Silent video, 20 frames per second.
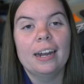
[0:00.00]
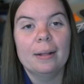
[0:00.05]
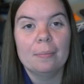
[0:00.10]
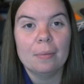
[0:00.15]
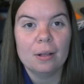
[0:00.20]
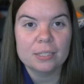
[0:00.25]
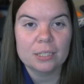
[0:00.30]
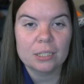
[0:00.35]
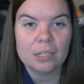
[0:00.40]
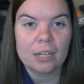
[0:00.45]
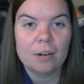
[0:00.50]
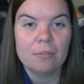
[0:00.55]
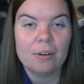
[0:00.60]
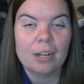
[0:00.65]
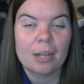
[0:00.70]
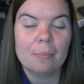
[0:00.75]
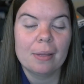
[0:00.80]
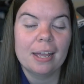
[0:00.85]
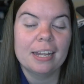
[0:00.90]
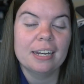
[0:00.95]
And I'm also going to
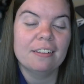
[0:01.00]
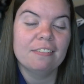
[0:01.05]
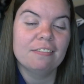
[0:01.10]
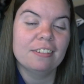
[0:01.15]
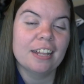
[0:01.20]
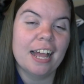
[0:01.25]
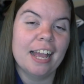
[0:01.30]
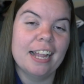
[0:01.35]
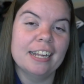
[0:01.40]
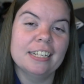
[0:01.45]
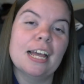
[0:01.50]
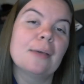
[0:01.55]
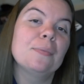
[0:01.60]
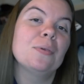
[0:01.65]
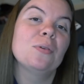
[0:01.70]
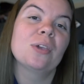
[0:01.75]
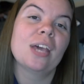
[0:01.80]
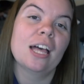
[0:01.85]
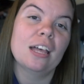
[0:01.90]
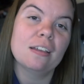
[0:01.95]
recommend Flying
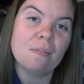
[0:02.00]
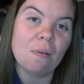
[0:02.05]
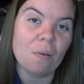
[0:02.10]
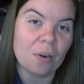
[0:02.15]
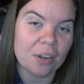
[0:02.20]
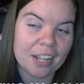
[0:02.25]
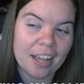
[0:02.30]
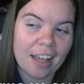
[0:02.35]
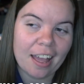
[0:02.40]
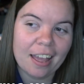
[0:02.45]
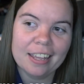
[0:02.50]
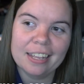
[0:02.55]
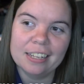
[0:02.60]
W California.